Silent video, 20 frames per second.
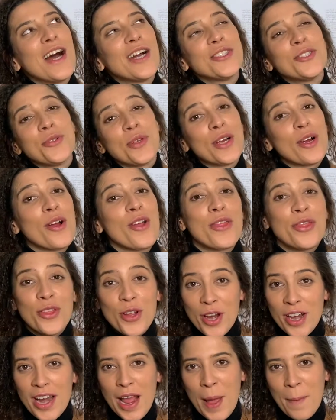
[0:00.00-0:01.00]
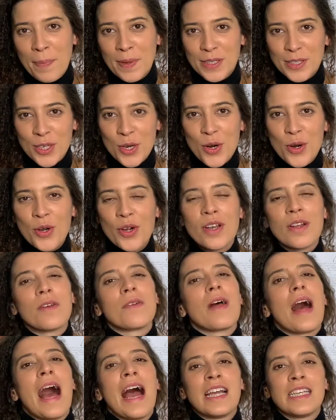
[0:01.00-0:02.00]
During our third episode,
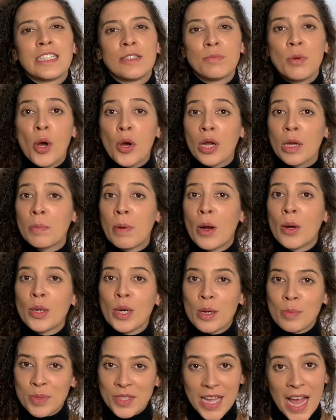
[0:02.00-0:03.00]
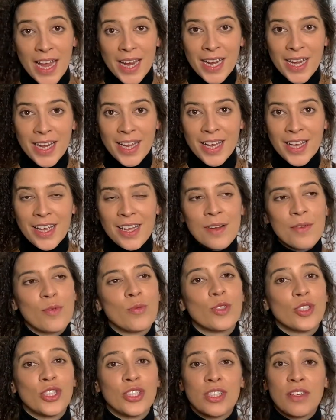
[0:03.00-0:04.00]
I spoke about upcycling,
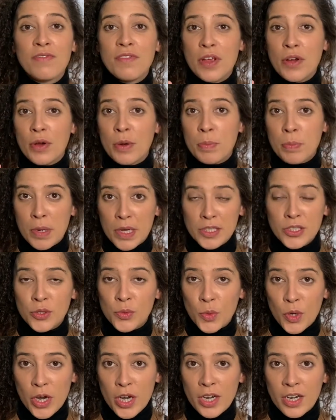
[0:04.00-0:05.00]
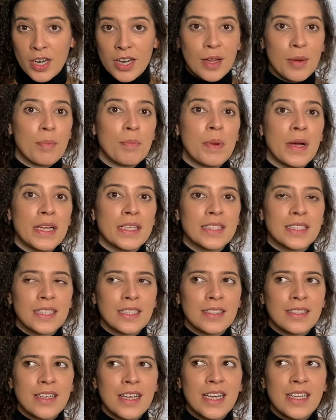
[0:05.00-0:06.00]
which is a very buzzword, but
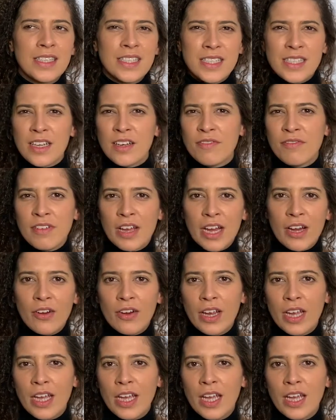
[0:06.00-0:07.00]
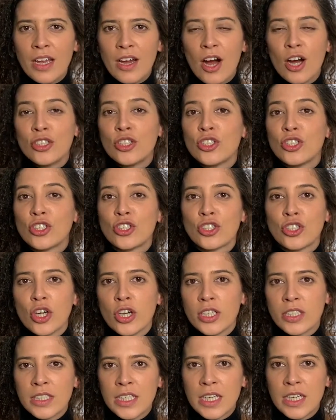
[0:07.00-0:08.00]
it's still very
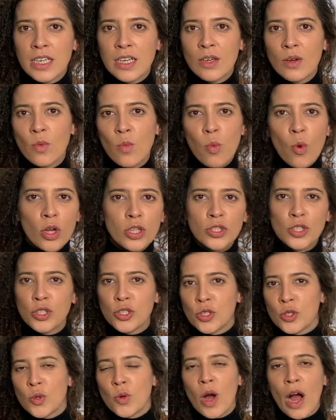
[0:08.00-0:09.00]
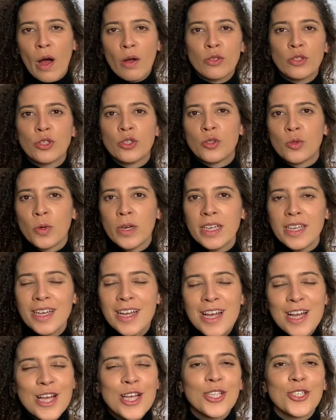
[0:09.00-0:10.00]
uncertain what to do, how to do it.
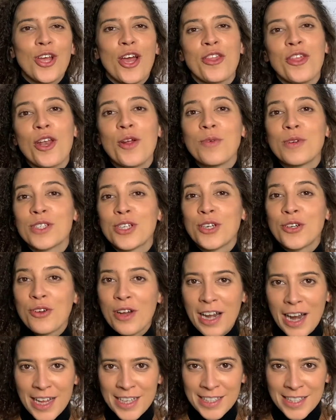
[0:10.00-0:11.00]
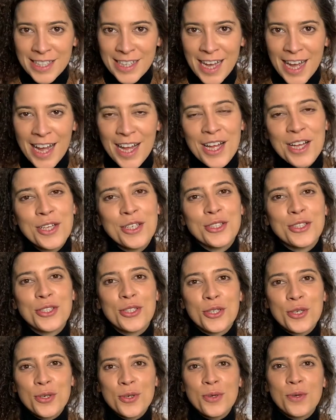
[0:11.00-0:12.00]
So I thought it was a great idea
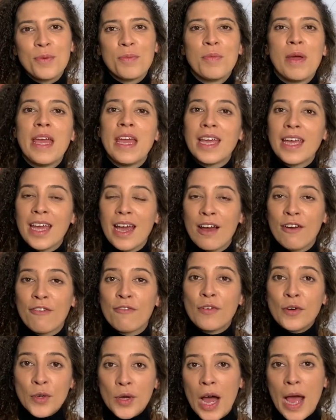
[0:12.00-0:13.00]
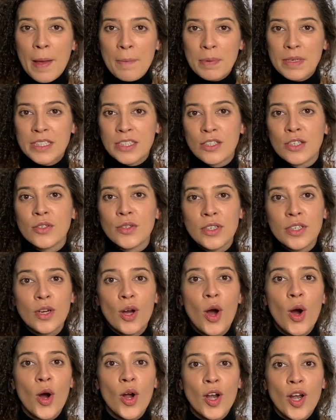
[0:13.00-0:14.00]
to make a full episode
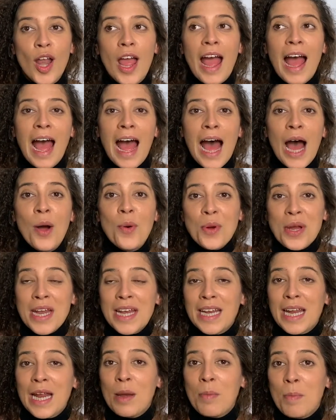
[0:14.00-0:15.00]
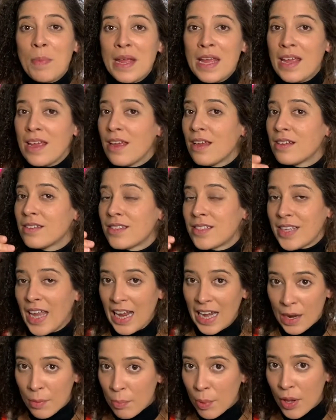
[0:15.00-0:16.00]
on how it can be
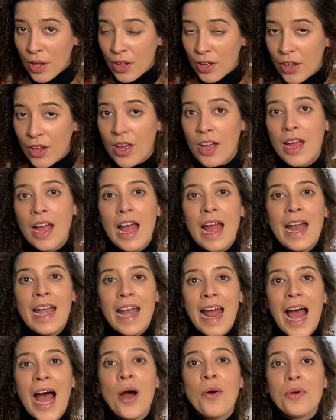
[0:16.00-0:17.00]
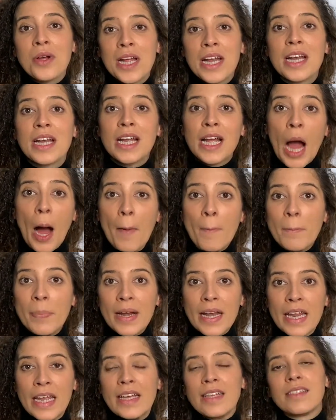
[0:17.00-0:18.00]
scalable and how can
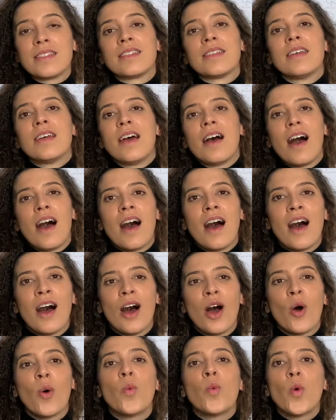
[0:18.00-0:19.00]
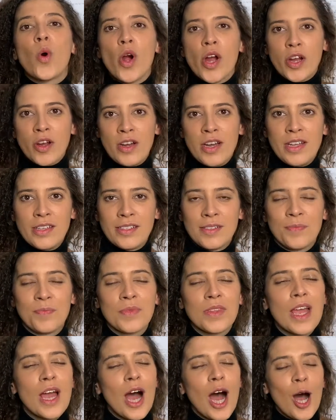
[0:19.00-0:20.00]
companies work on it.
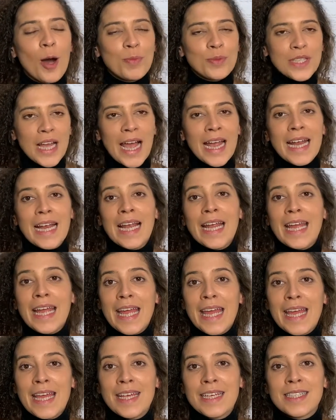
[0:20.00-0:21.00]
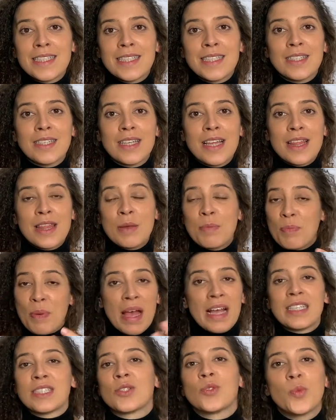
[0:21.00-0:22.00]
Upcycling is the
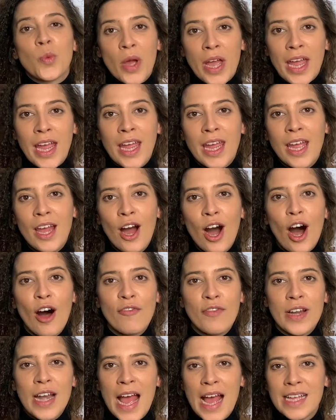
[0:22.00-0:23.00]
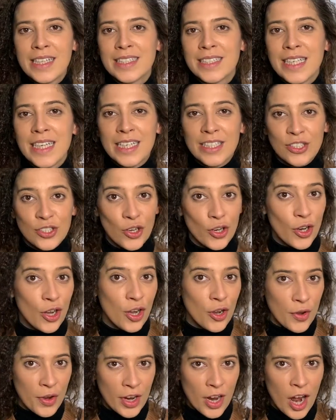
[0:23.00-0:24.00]
best way of enhancing a
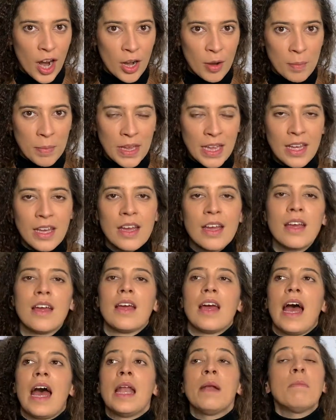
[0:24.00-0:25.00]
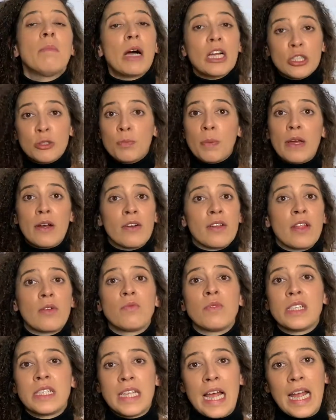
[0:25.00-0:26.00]
circular economy and much better than
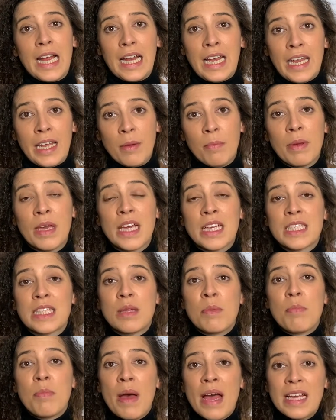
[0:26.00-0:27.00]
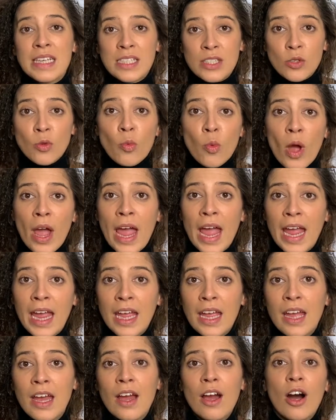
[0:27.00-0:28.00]
recycling, because the best
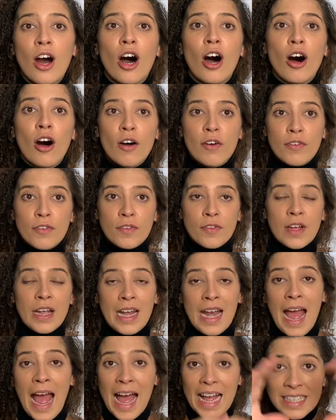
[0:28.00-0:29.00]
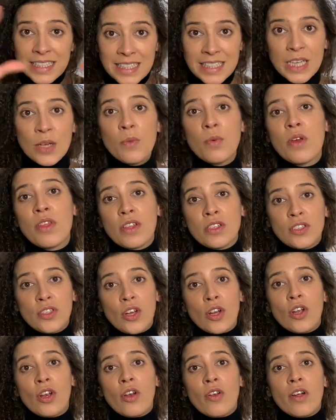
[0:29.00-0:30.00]
way of enhancing with a
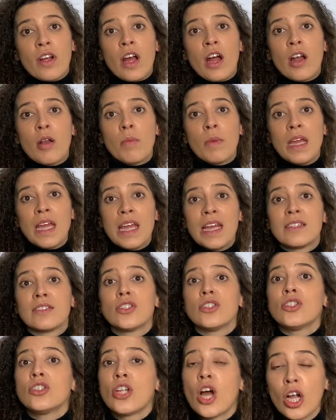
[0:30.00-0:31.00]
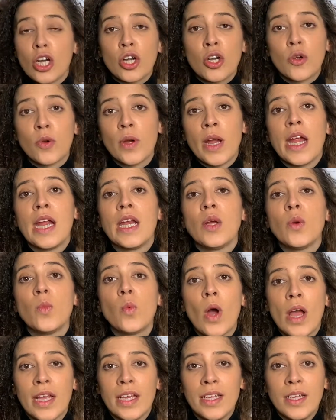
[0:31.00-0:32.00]
circular economy is not creating
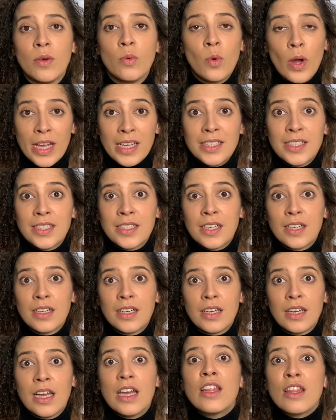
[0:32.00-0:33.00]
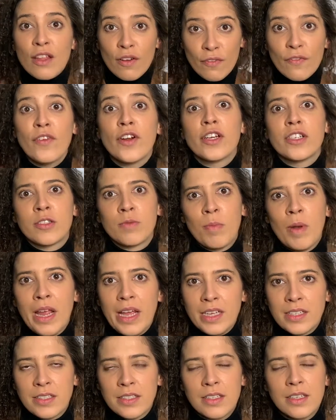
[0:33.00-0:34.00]
waste in the first
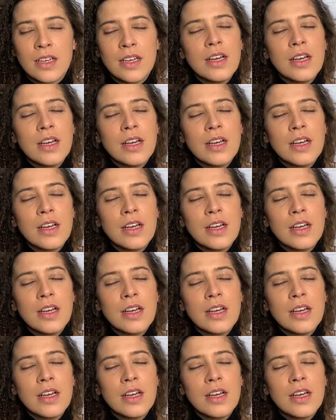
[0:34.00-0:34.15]
place.